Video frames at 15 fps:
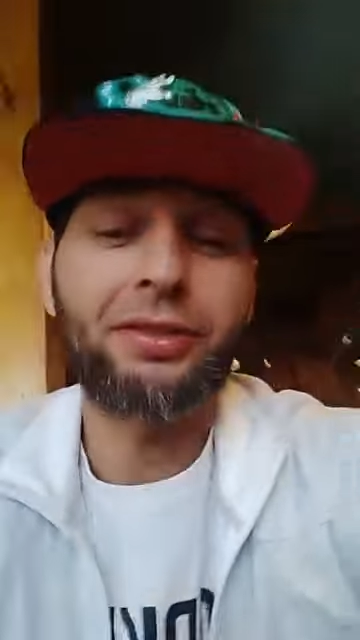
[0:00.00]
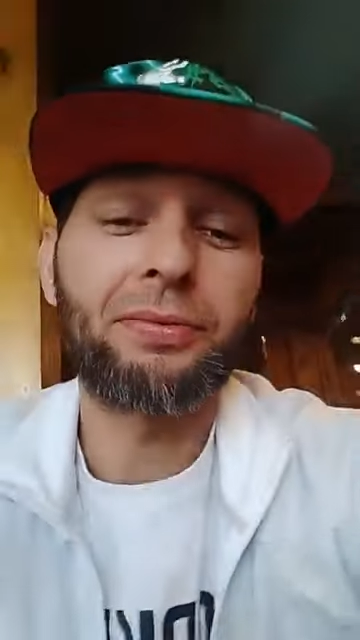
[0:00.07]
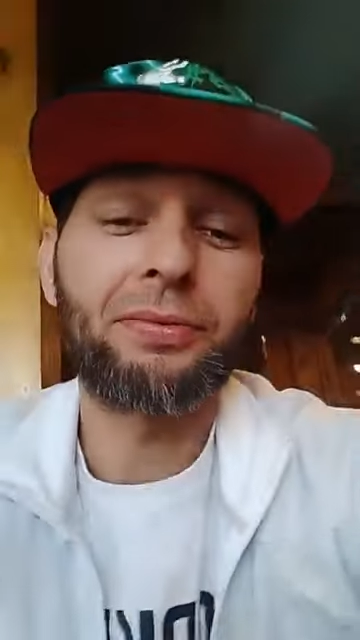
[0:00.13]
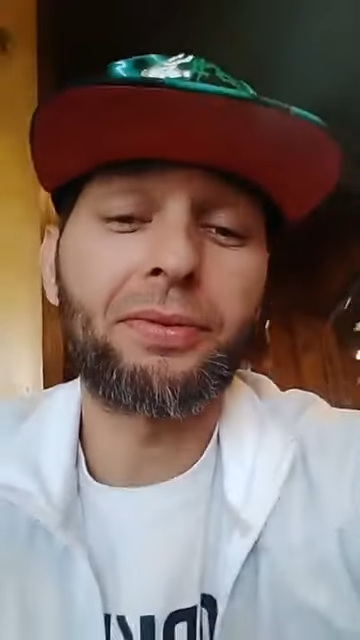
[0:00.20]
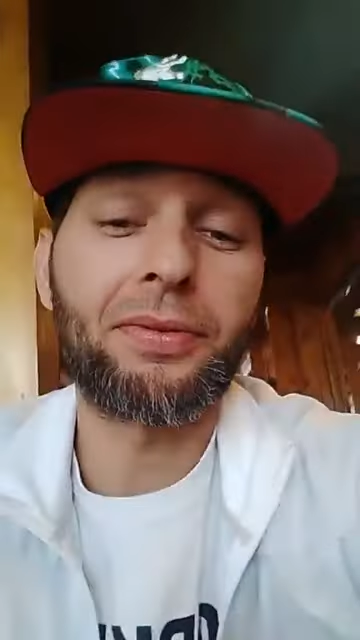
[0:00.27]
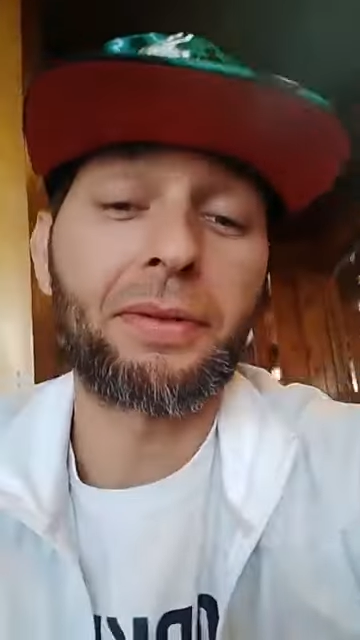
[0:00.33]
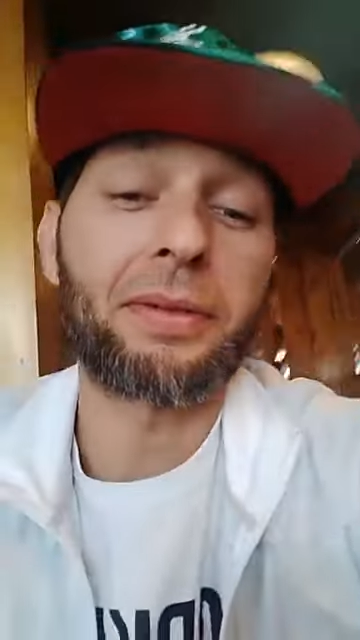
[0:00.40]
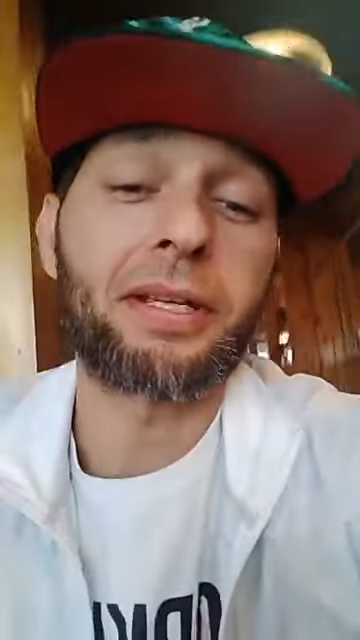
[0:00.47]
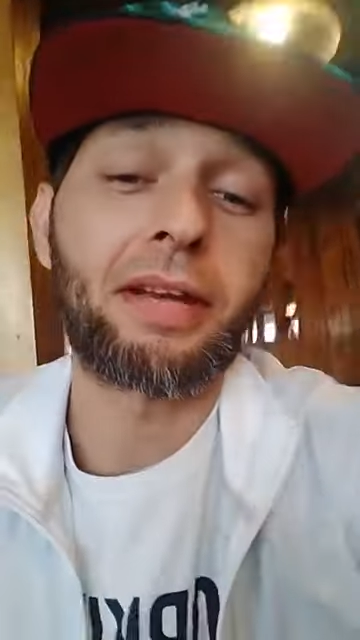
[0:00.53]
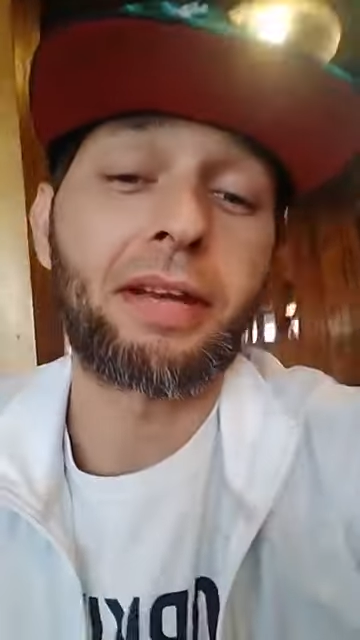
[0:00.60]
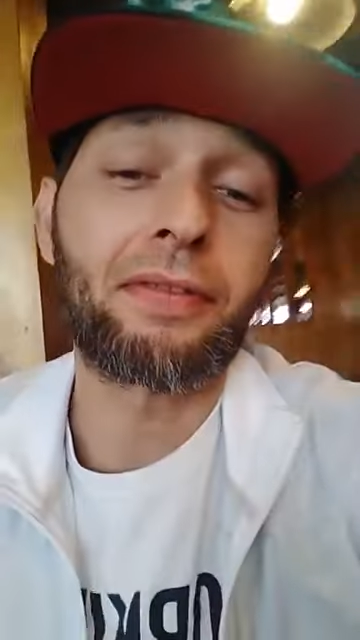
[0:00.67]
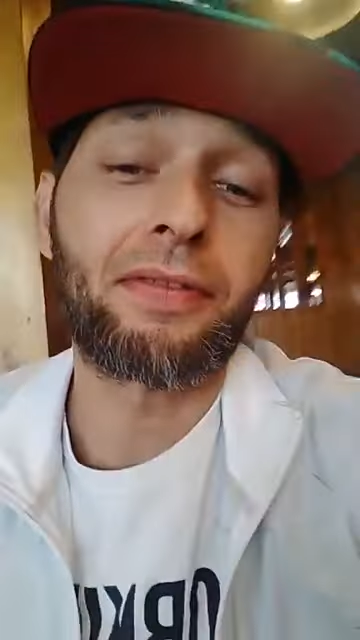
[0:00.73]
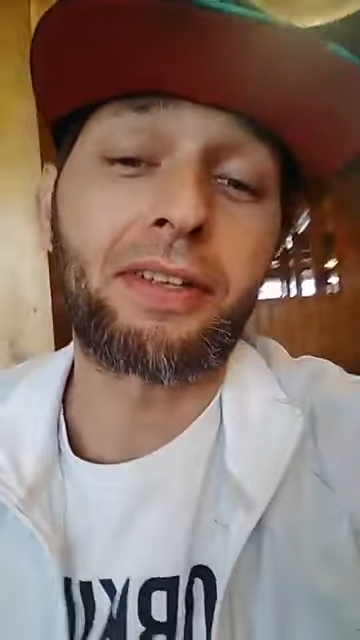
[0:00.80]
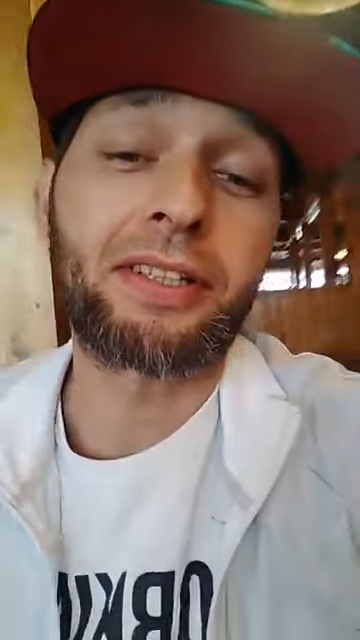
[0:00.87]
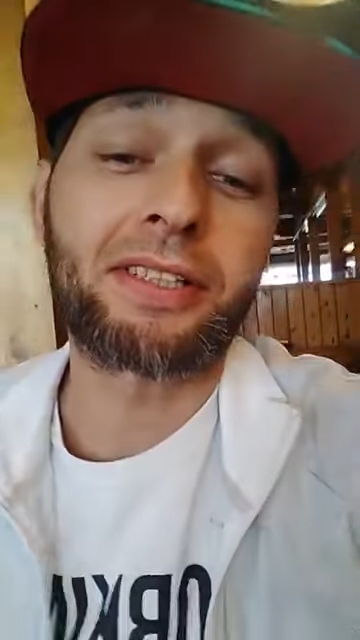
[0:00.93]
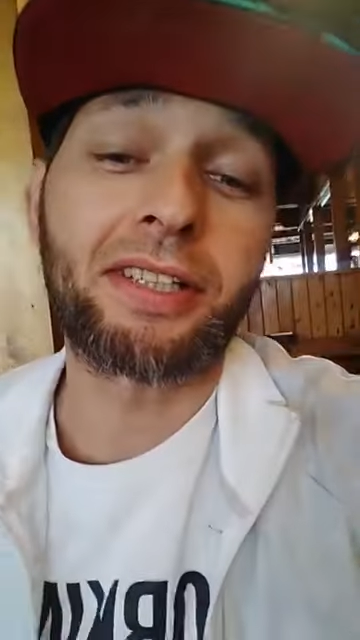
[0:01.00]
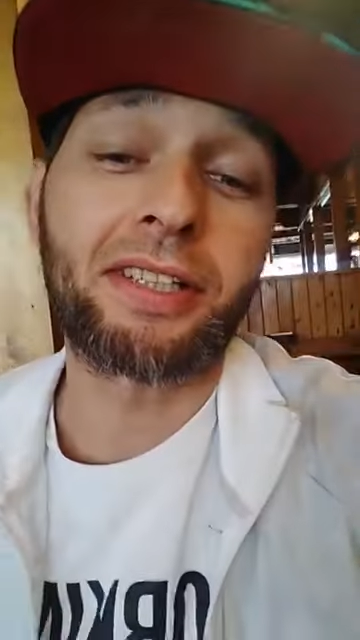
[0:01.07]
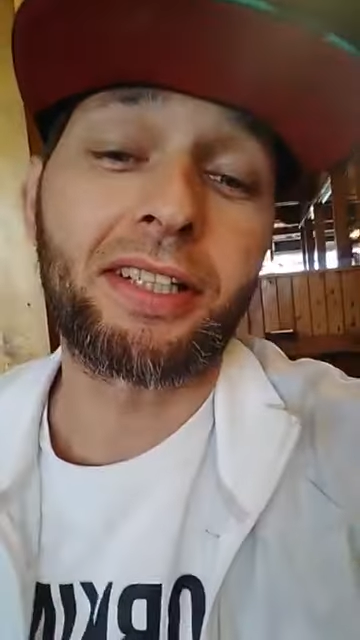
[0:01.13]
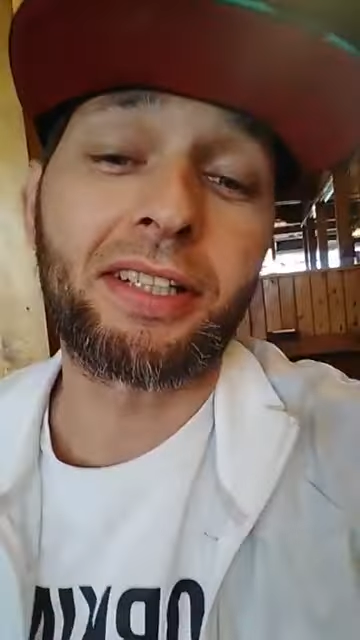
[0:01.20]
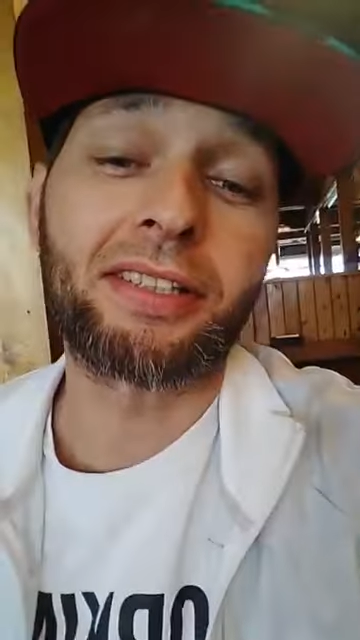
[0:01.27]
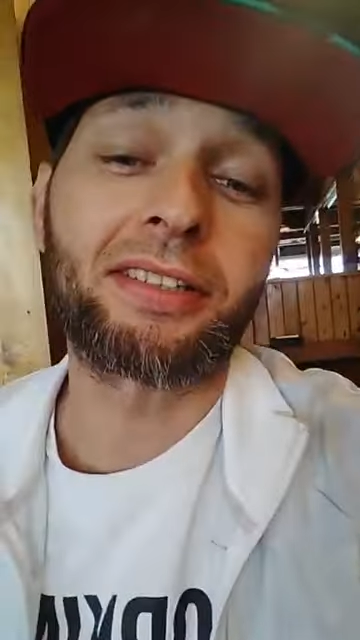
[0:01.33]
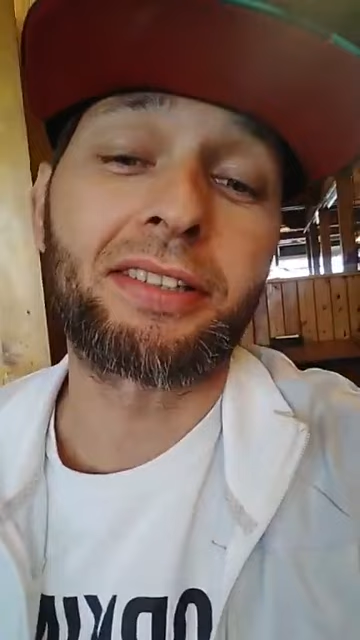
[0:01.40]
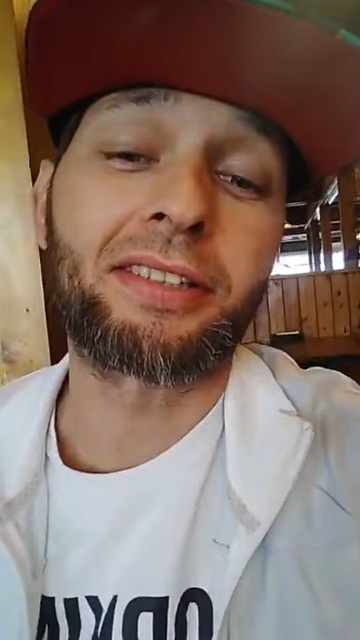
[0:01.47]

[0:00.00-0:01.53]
One of the catfish things?